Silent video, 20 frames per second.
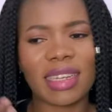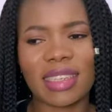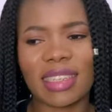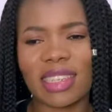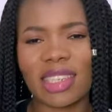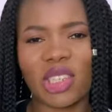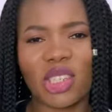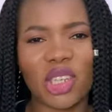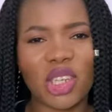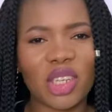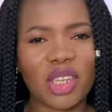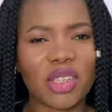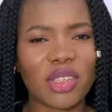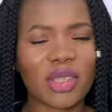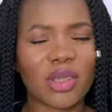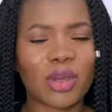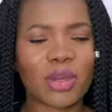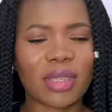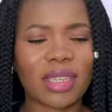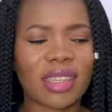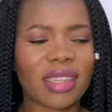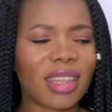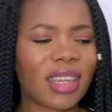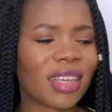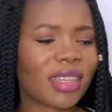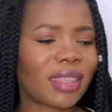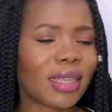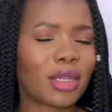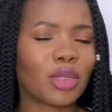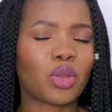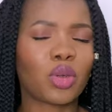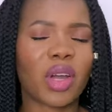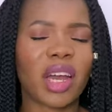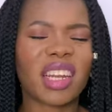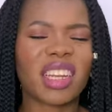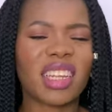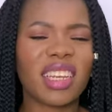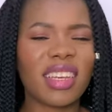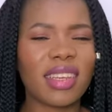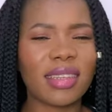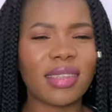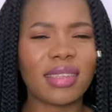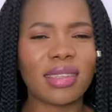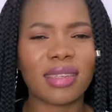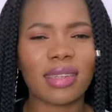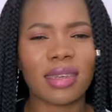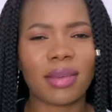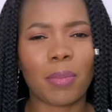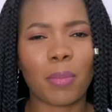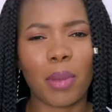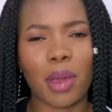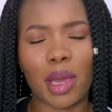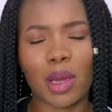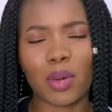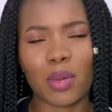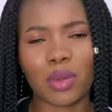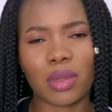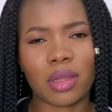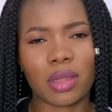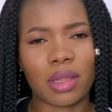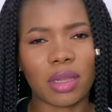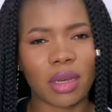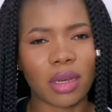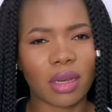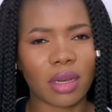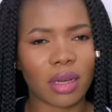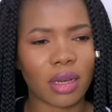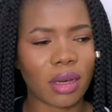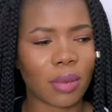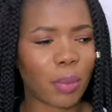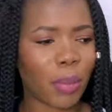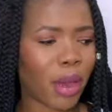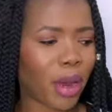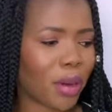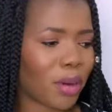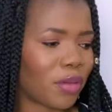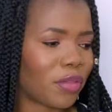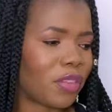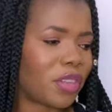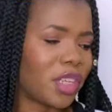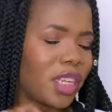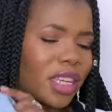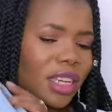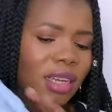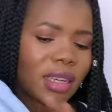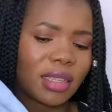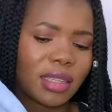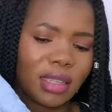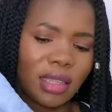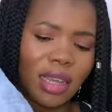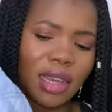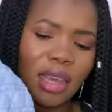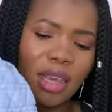jeans, those are things that you can easily pair with a pair of sneakers.